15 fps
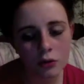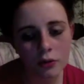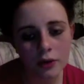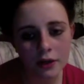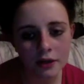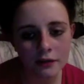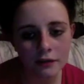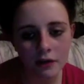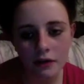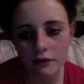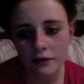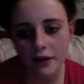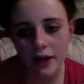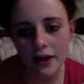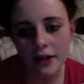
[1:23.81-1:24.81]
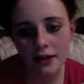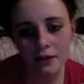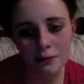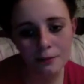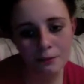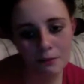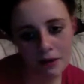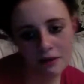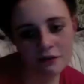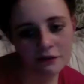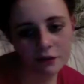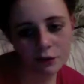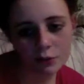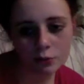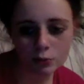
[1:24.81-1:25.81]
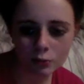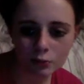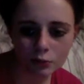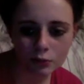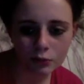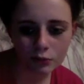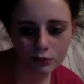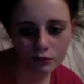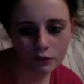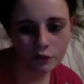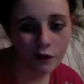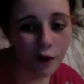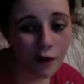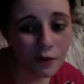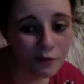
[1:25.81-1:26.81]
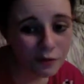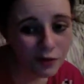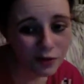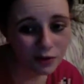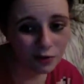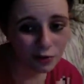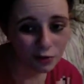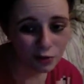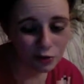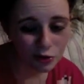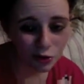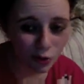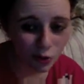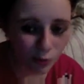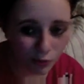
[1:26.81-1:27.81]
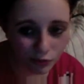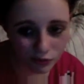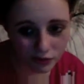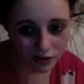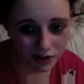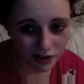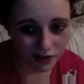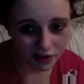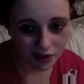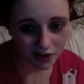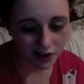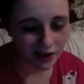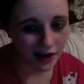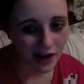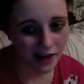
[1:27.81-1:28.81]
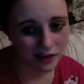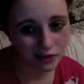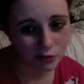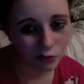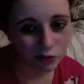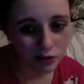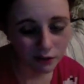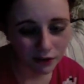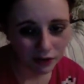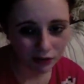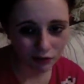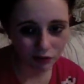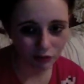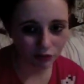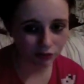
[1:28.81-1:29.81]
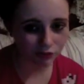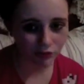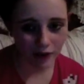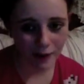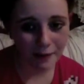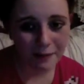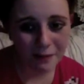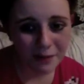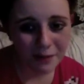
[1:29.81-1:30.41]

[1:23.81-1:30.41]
25k in Mafia Wars or Farmville or Goldfish Land or something crap.